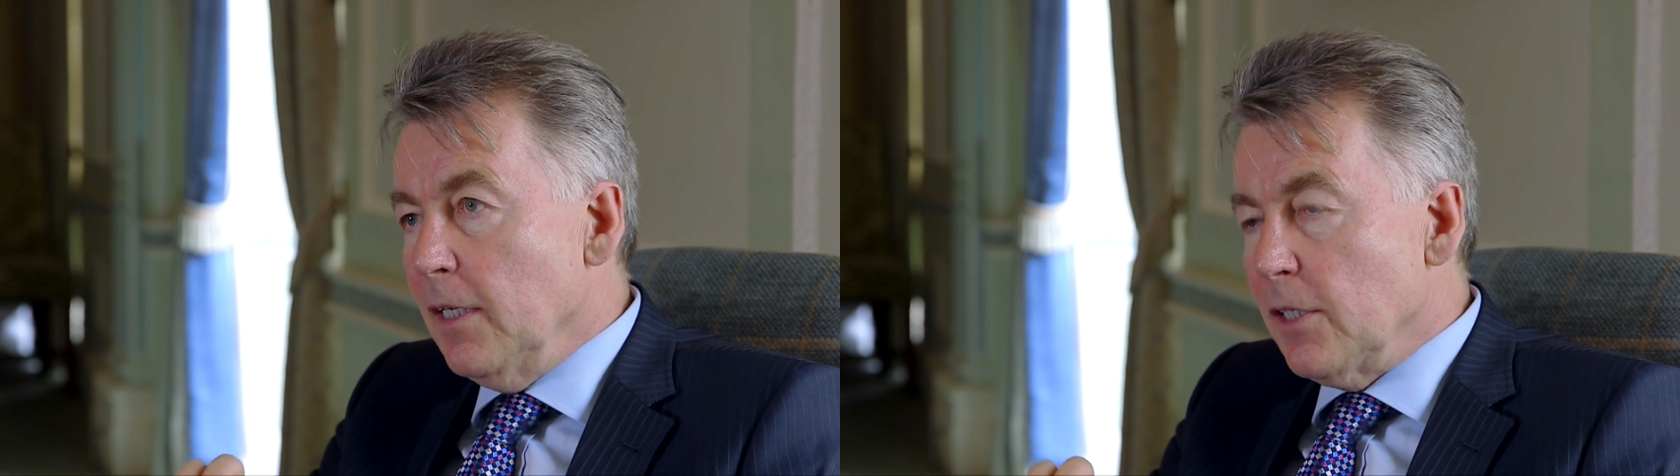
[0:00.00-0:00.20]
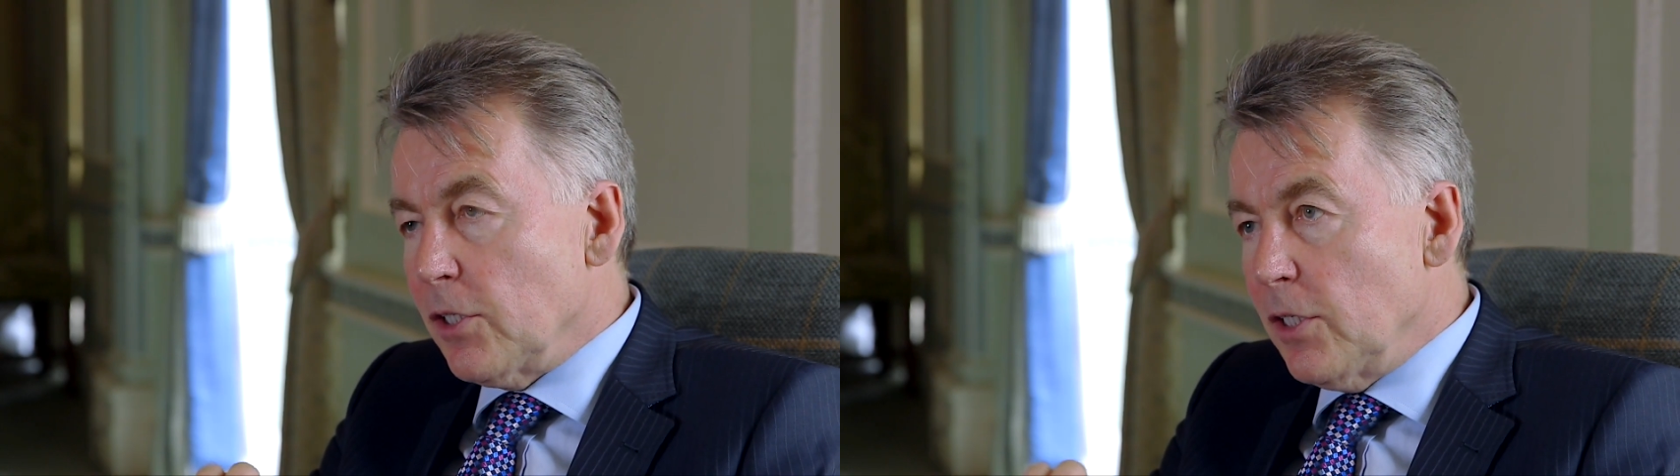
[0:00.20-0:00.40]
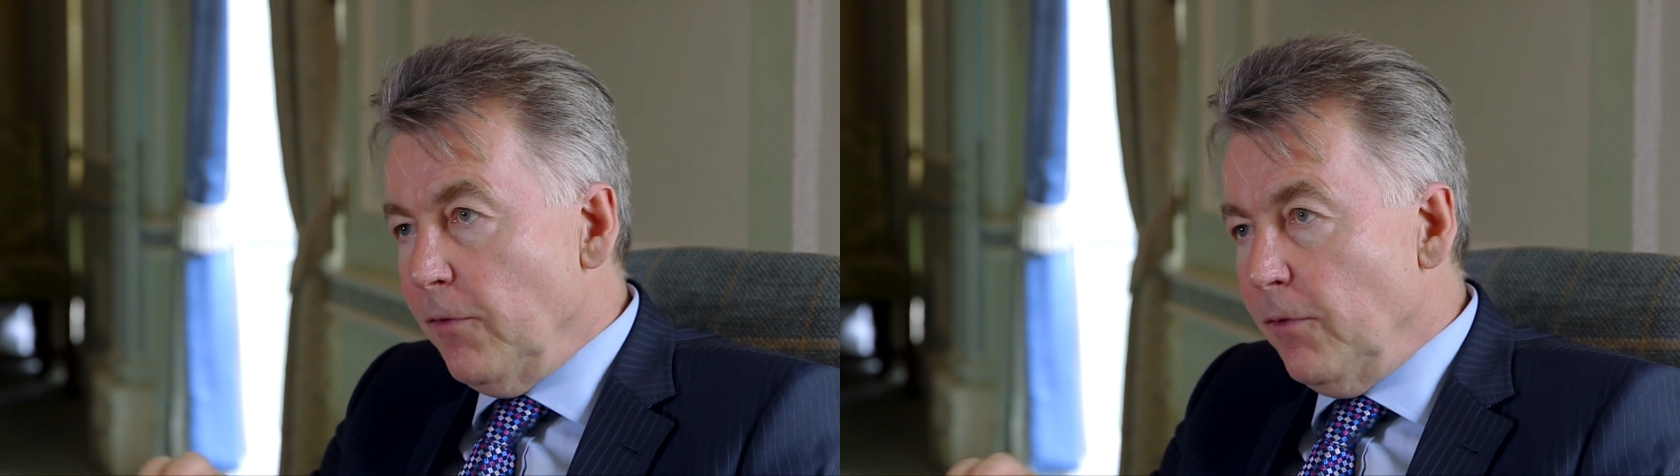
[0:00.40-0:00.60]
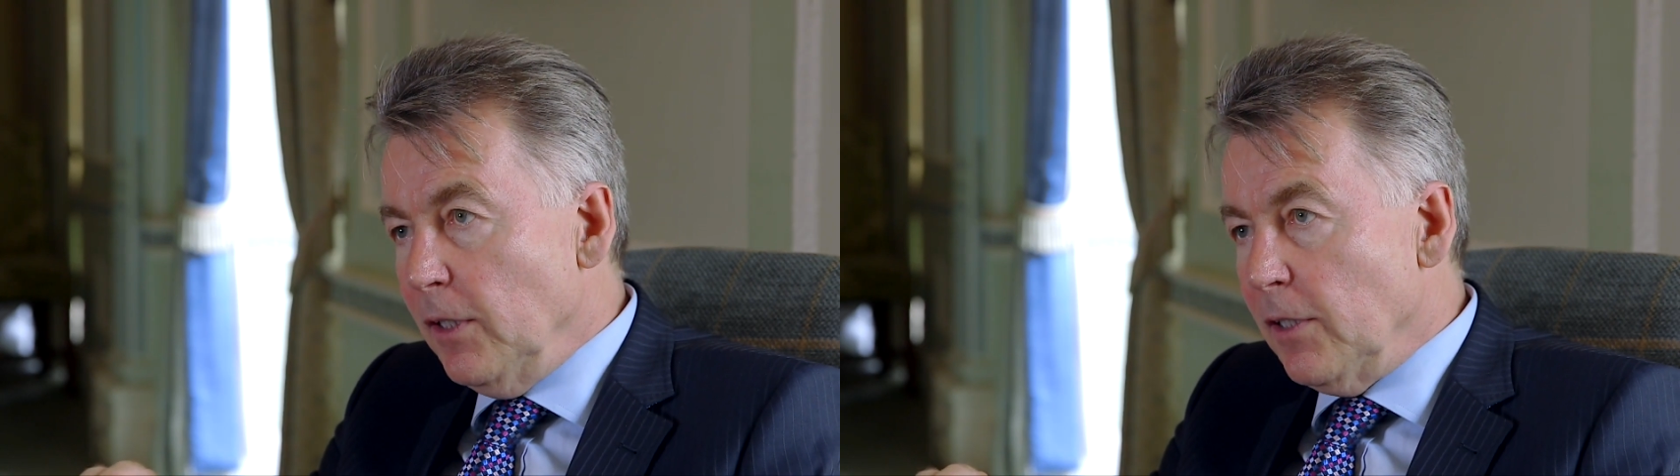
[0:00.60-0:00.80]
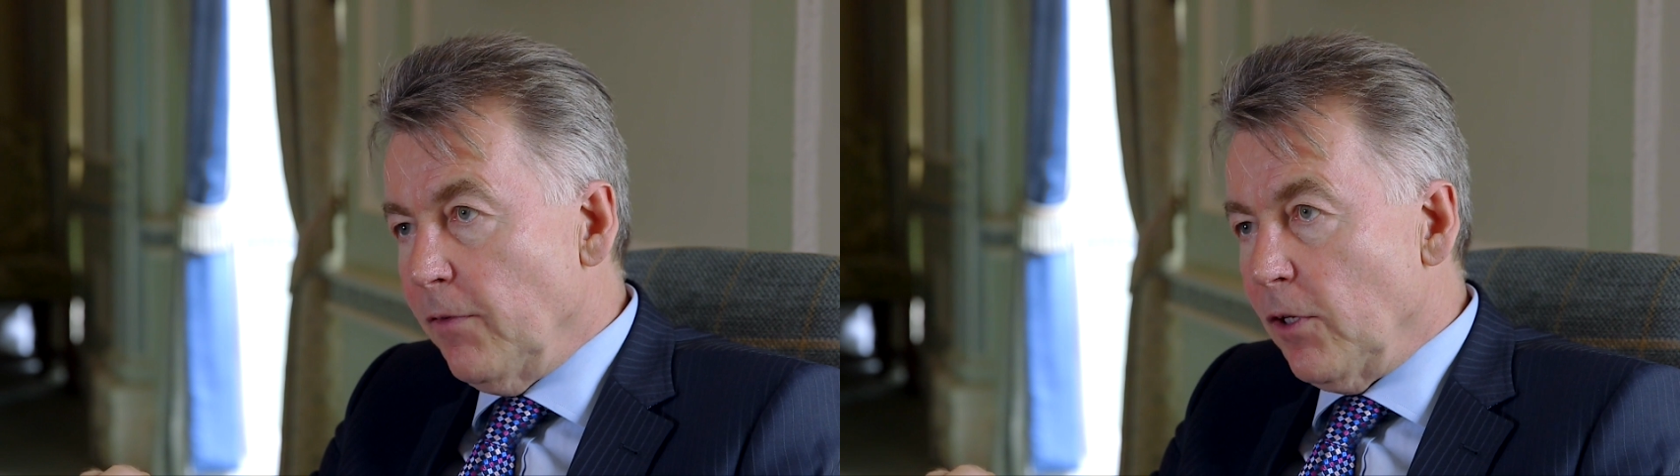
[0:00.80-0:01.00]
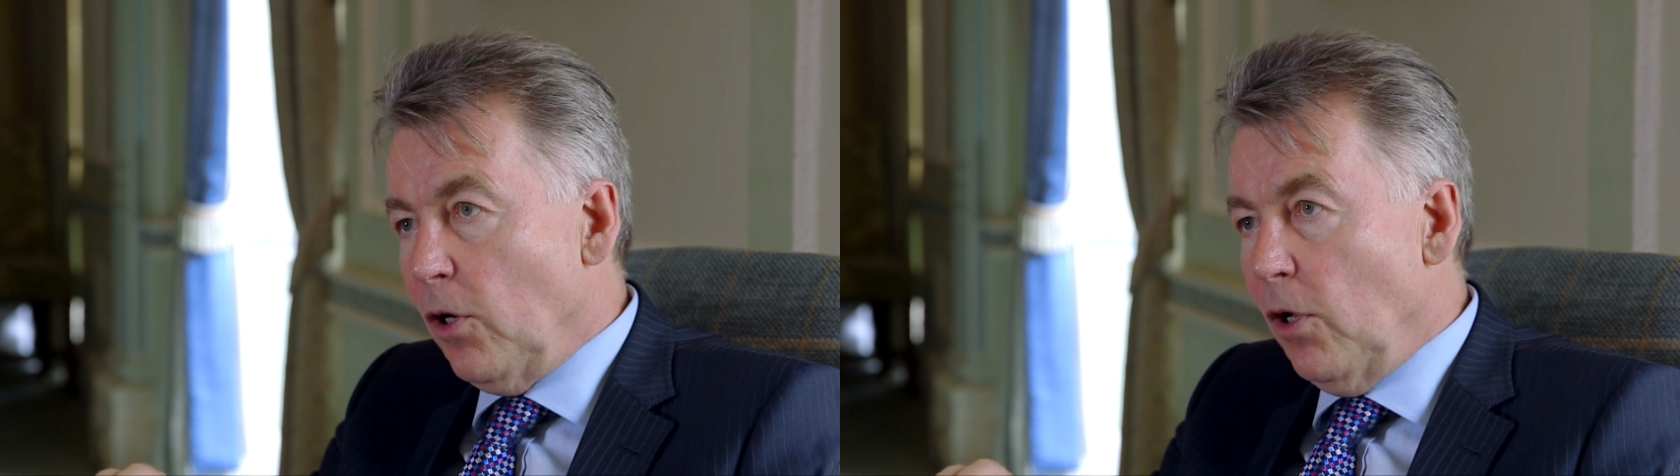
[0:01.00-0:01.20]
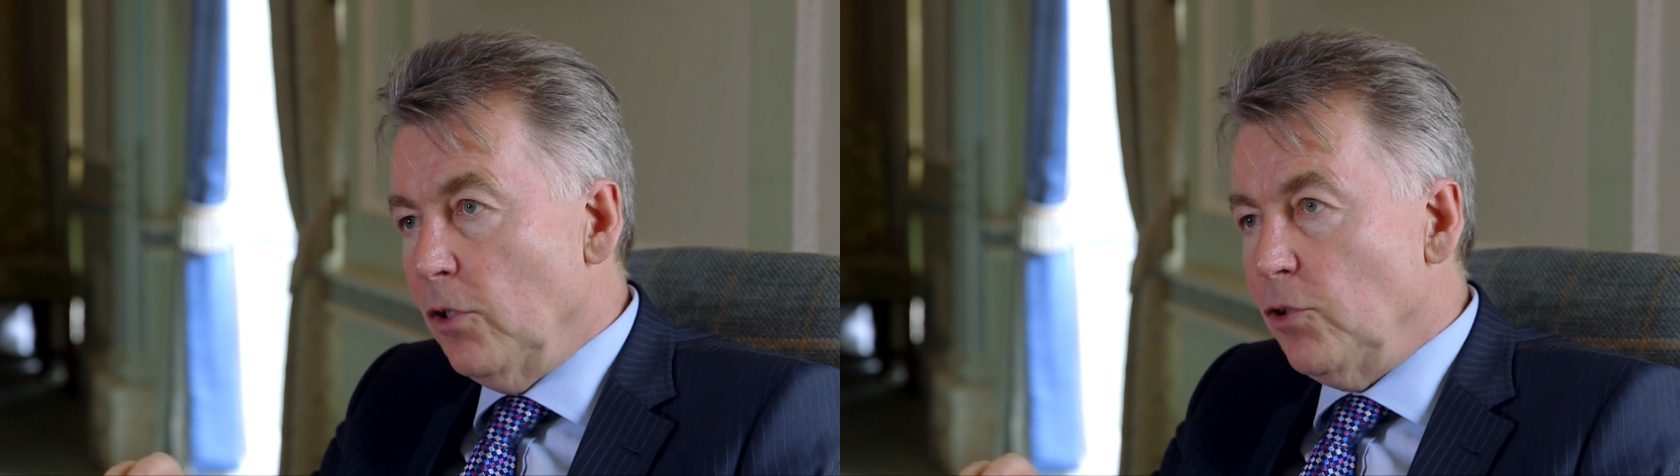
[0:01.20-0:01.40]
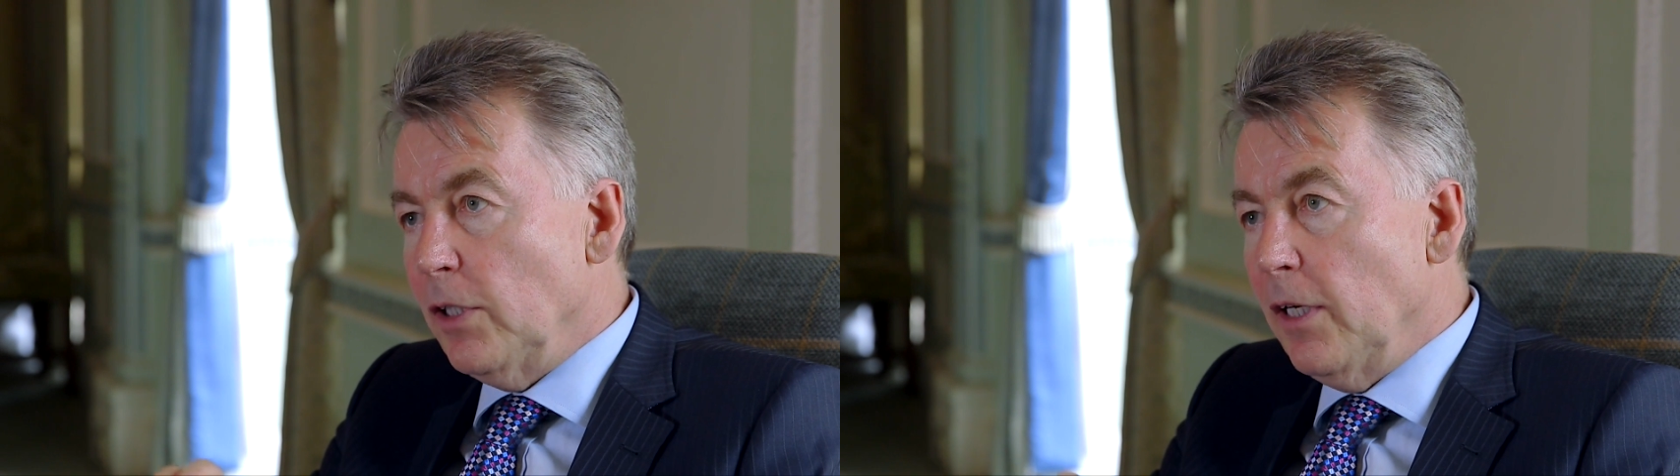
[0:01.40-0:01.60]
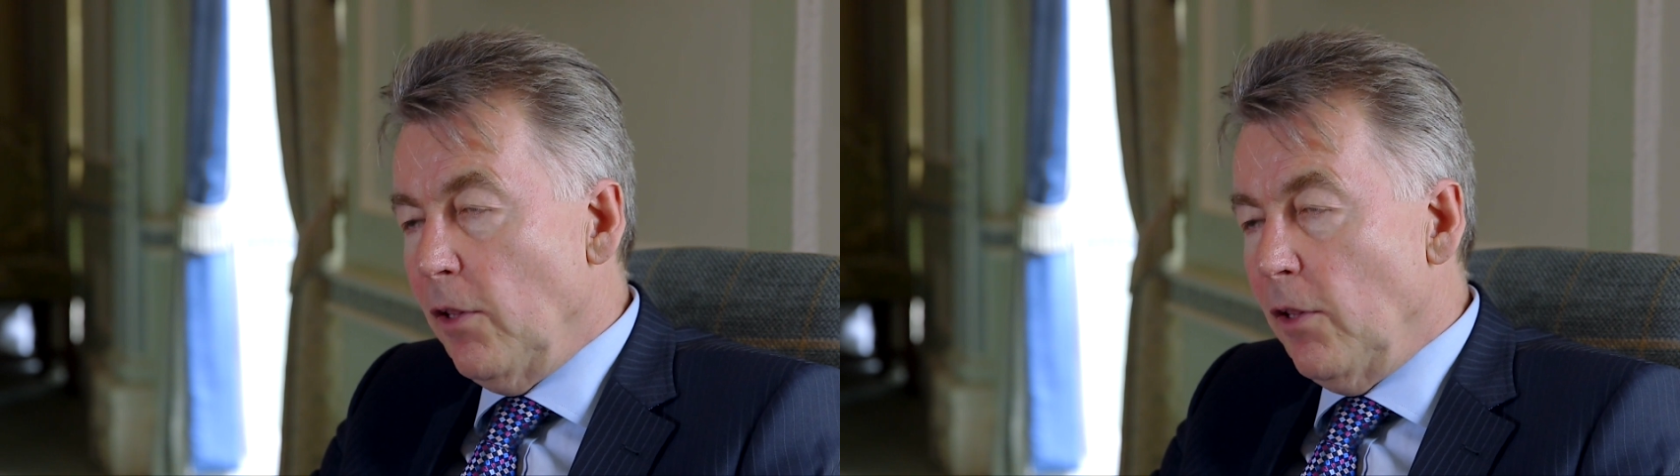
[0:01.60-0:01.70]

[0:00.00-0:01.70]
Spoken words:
stiffness of the collagen